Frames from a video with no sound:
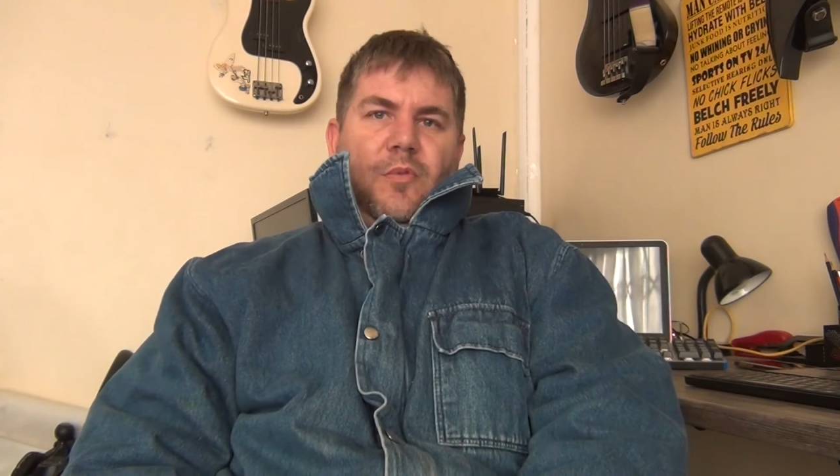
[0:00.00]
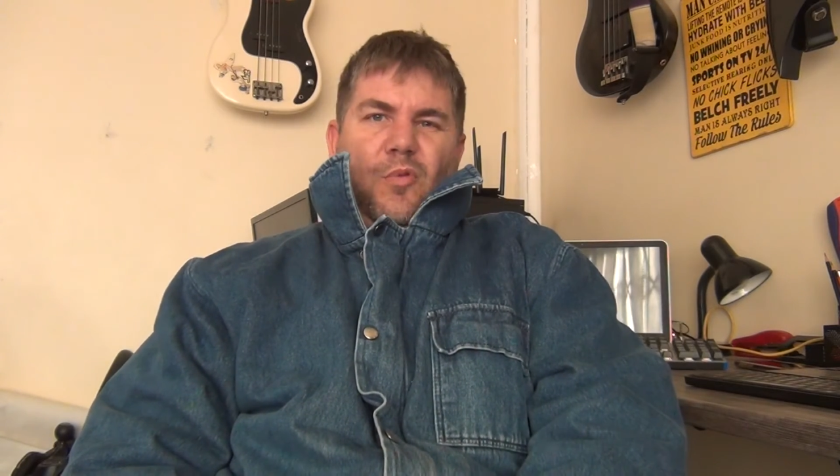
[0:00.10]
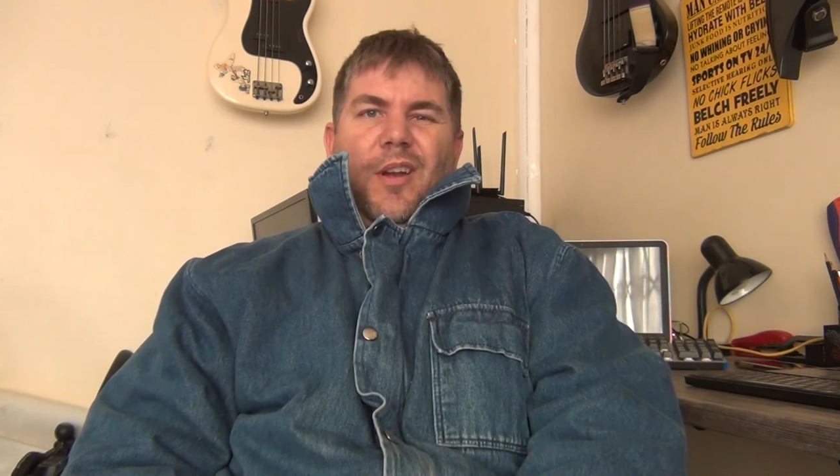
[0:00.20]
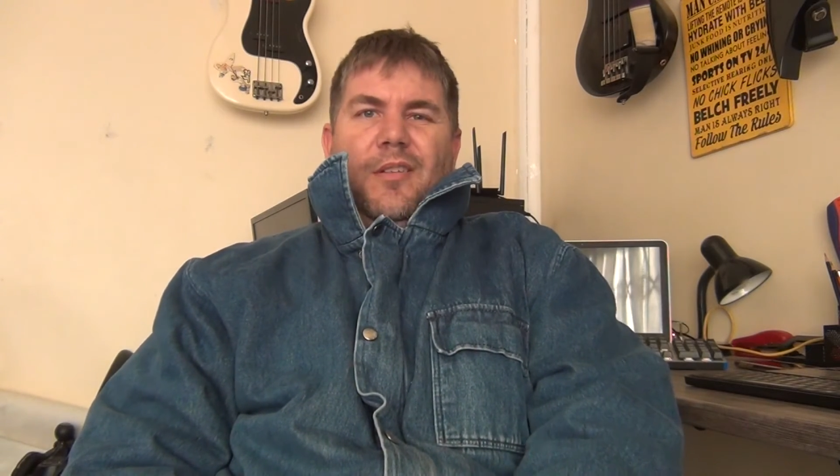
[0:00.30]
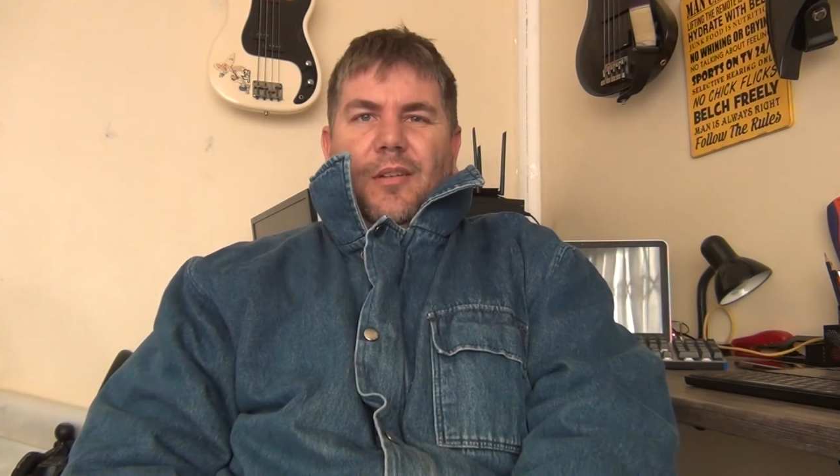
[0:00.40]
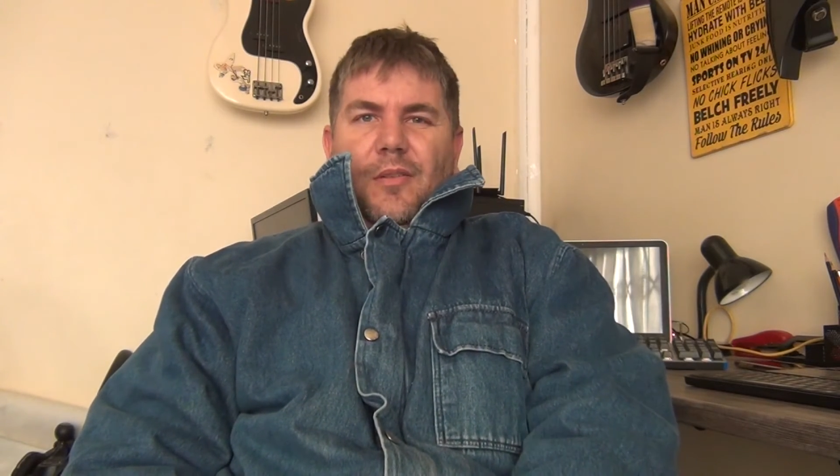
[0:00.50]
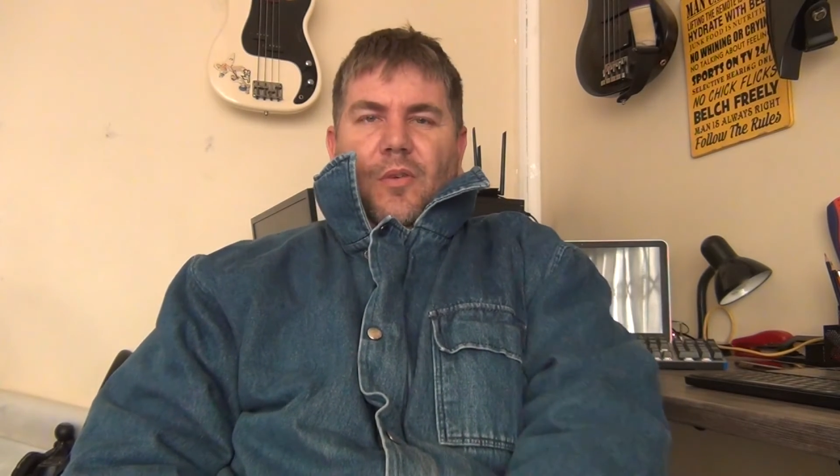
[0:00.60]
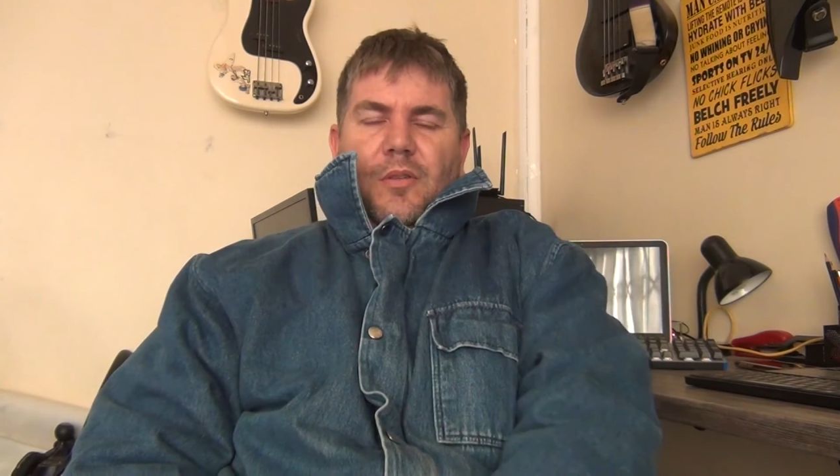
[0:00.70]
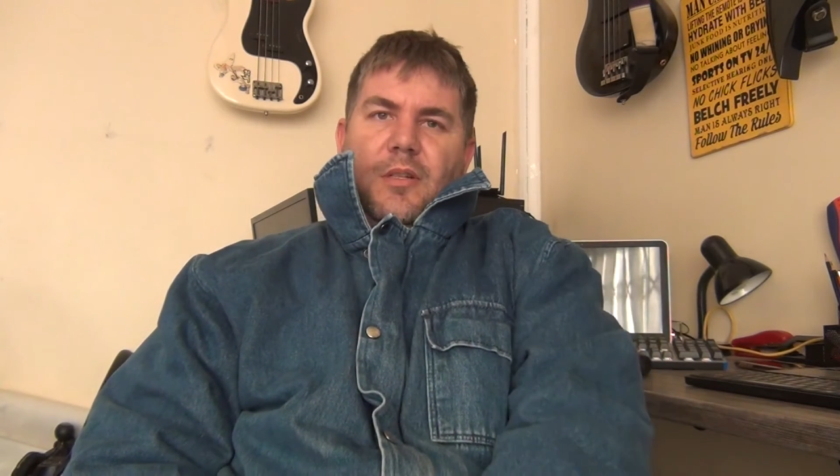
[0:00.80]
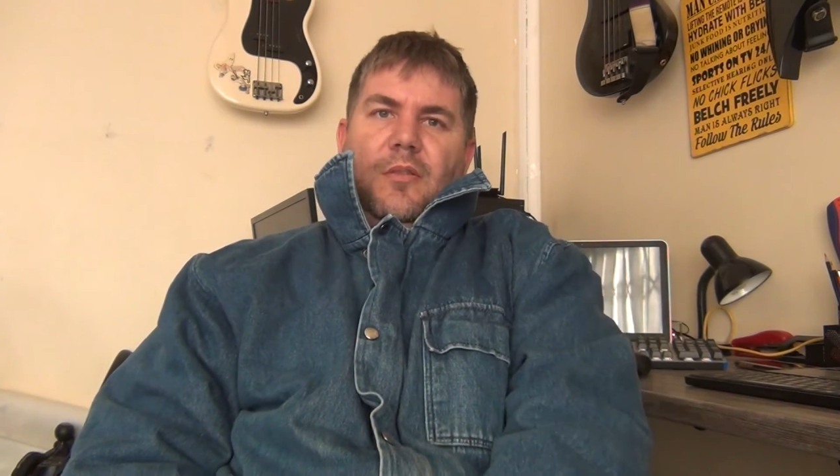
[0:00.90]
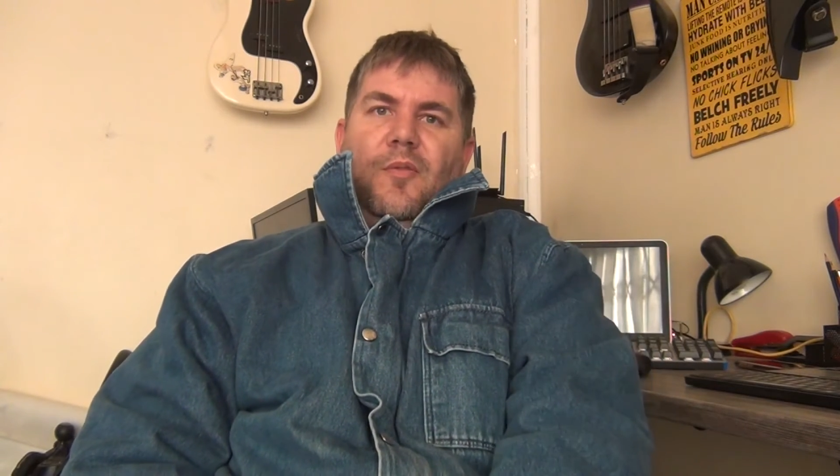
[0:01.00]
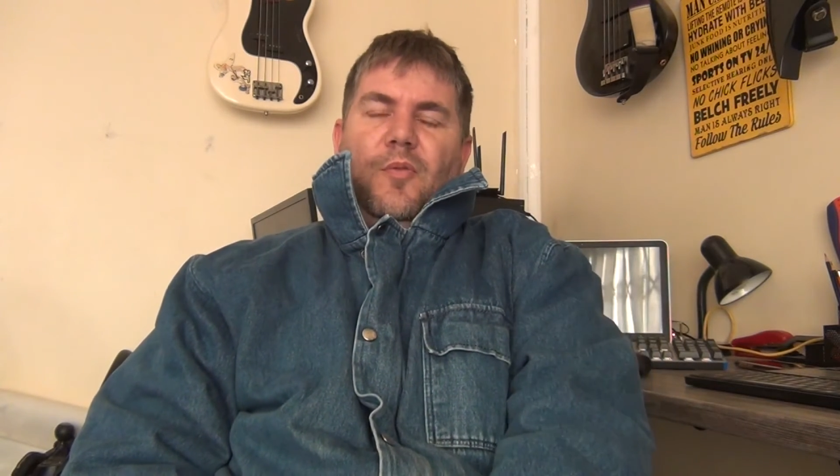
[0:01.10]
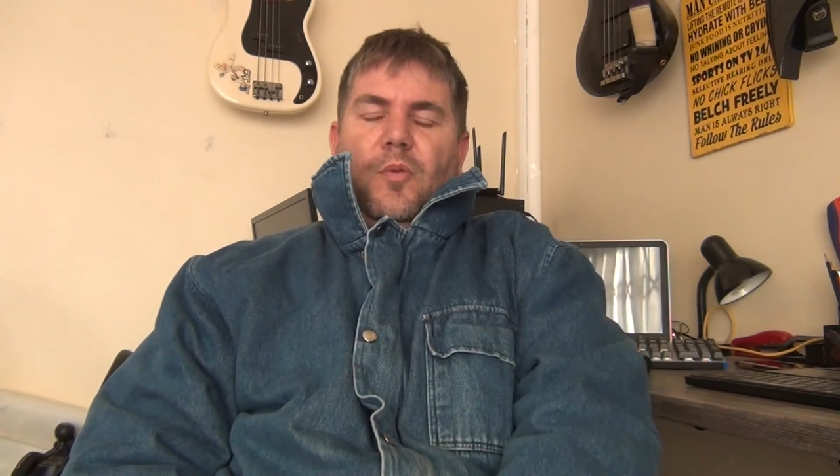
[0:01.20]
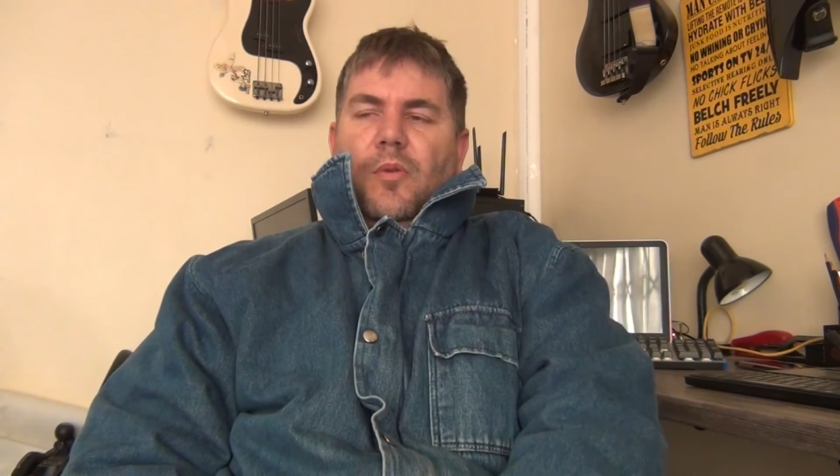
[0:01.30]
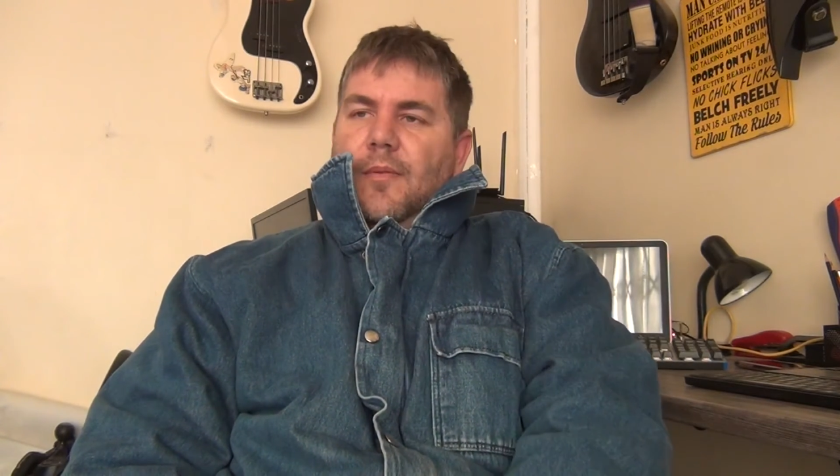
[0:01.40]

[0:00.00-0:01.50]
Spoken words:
writing an article for.